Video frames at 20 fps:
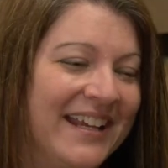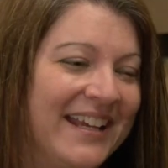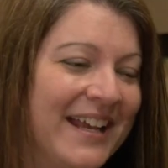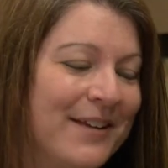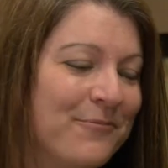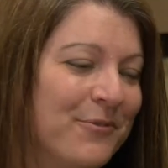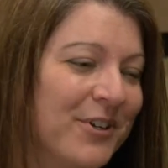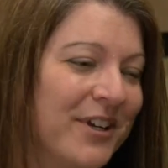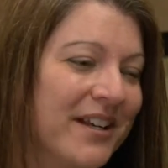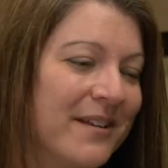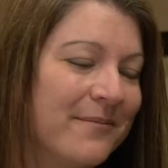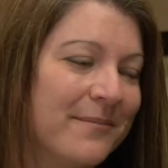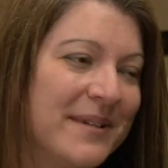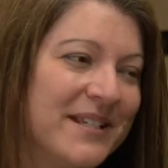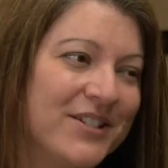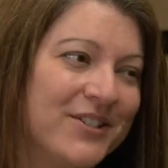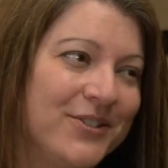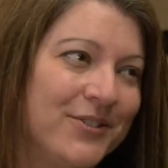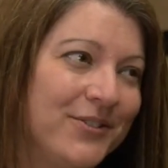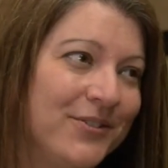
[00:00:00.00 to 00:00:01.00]
again, we're going to
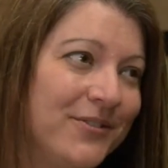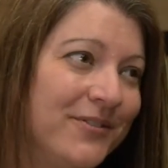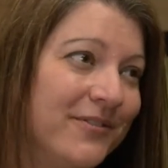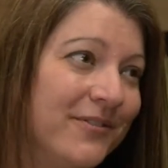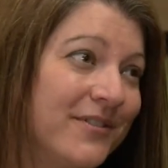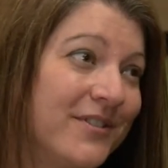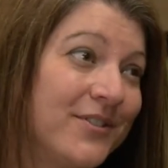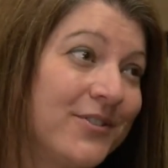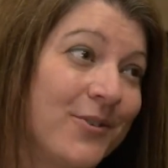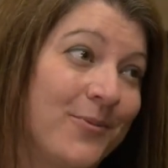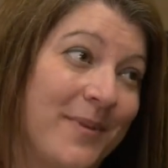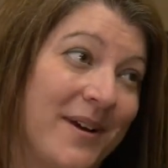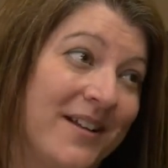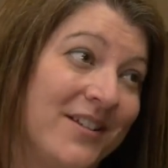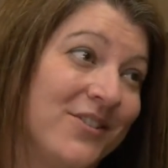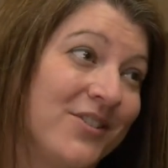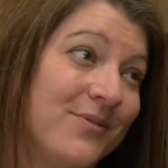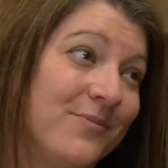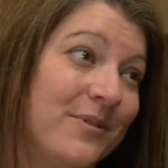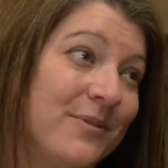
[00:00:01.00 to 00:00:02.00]
miss you so
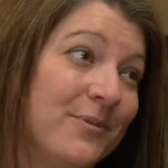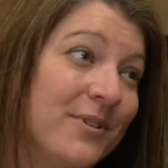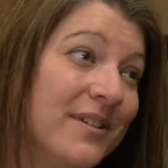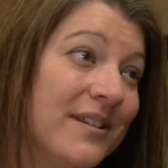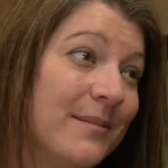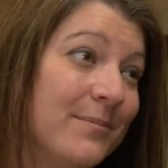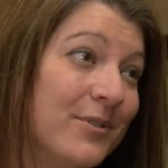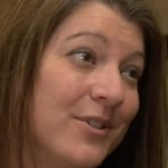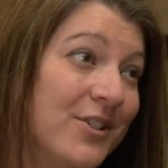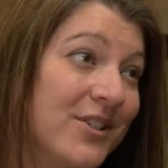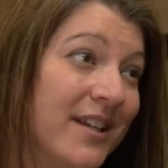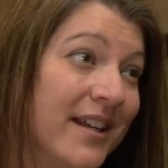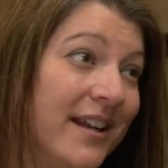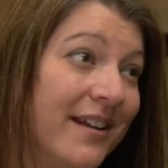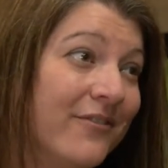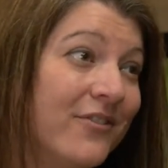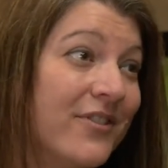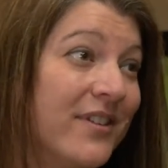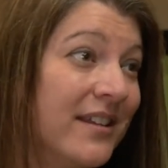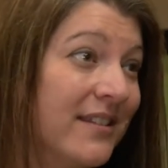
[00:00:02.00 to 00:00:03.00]
much. We really appreciate
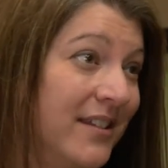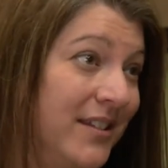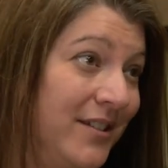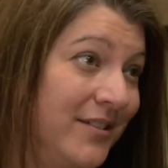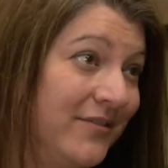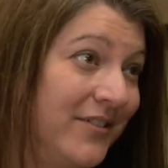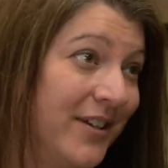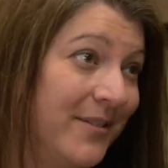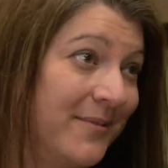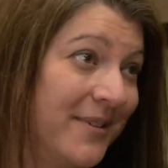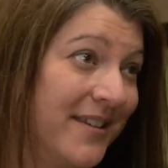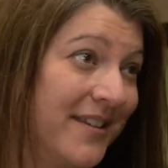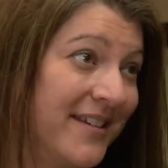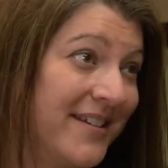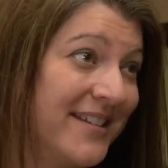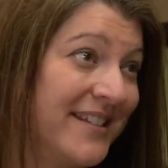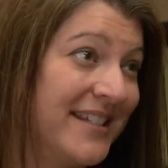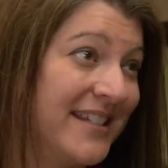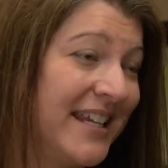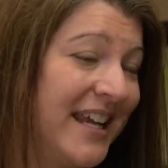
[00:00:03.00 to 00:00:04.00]
everything that you've done with
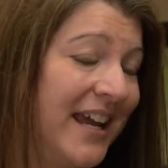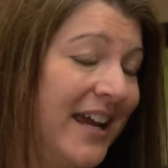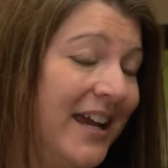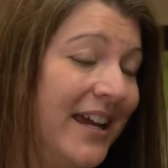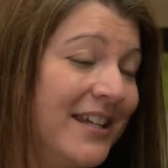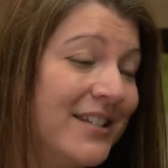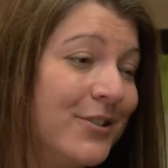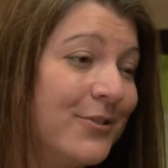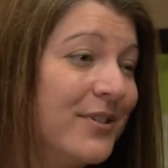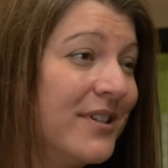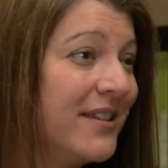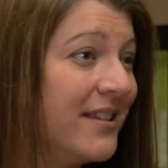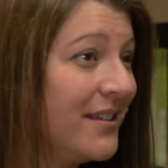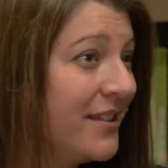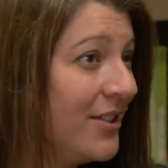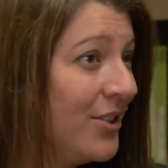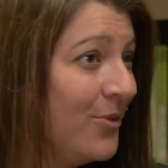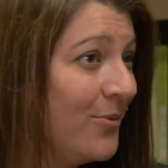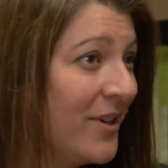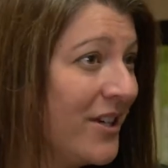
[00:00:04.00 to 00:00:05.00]
us. Is there anything that
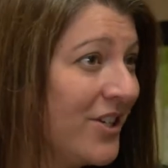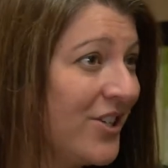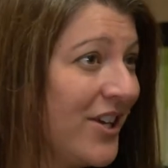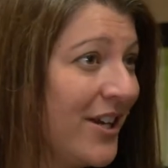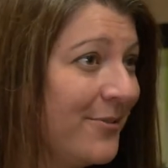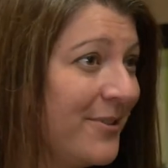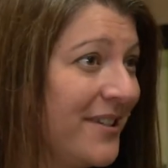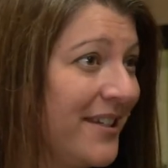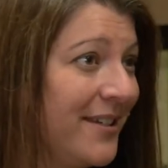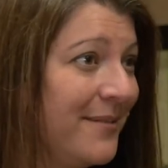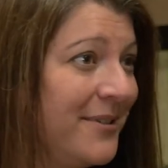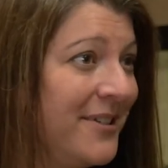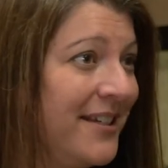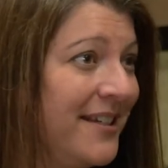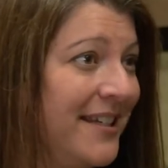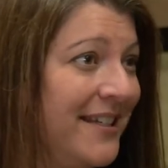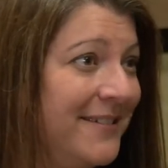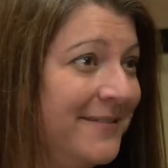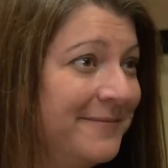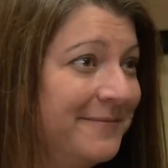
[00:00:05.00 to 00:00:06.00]
you want to share with the
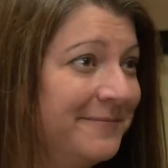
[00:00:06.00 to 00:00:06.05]
community?